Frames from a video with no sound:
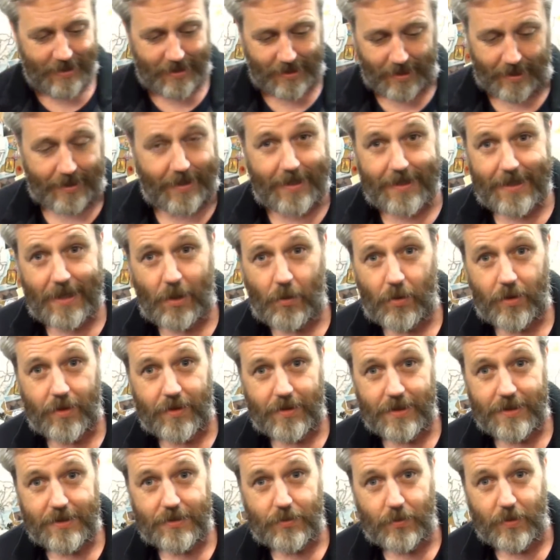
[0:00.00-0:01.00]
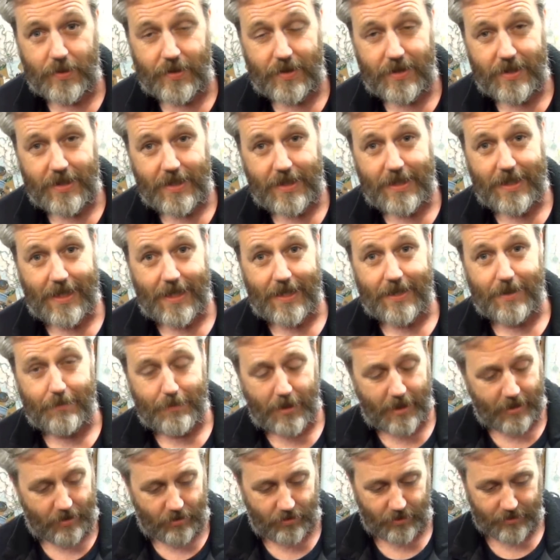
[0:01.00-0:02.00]
I don't know what it is with the
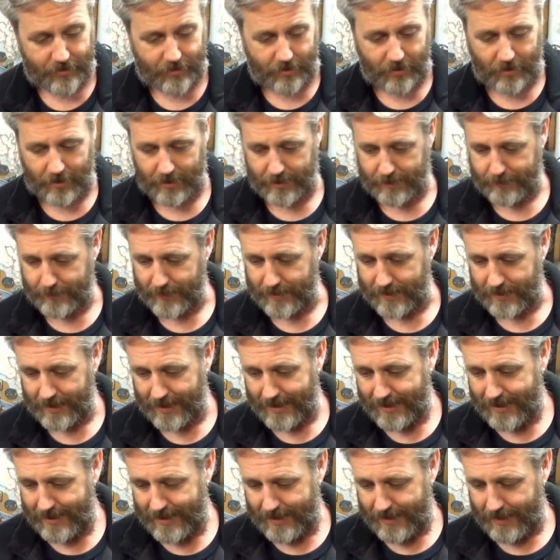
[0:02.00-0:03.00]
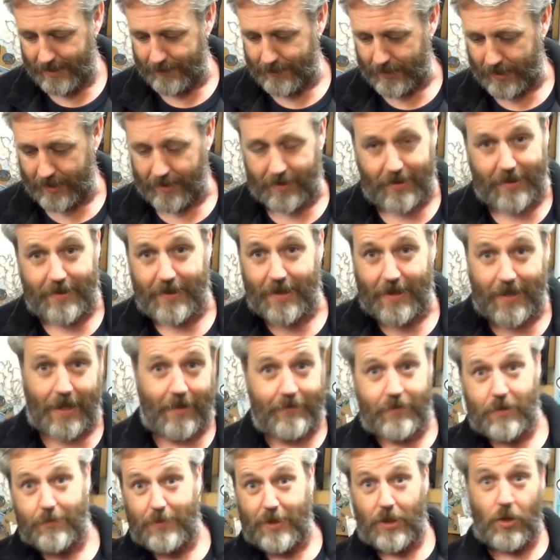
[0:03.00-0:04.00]
motocross guys, but apparently they
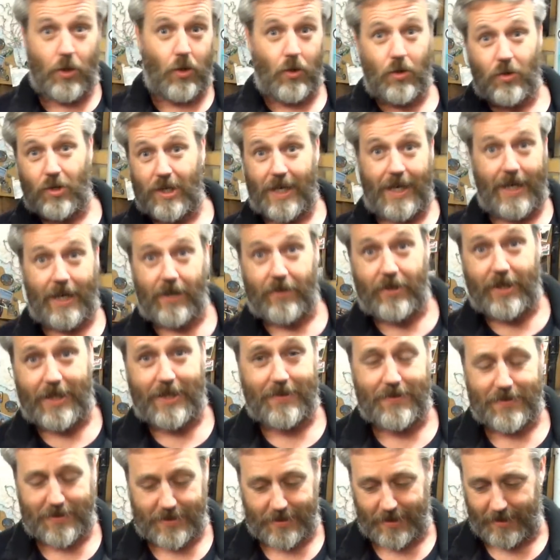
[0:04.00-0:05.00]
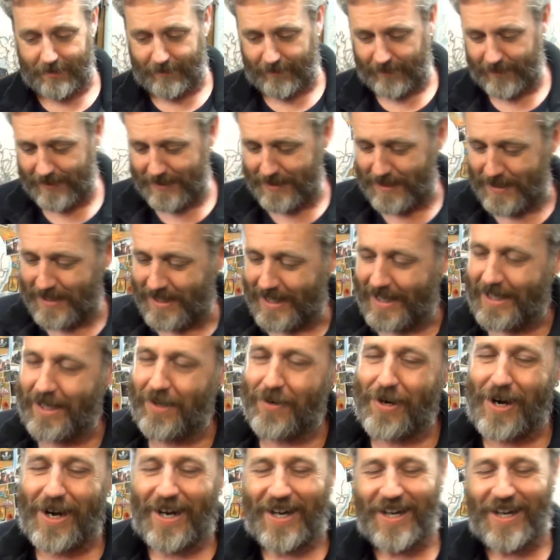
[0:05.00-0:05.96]
love to be all Larry and stuff. Anyway,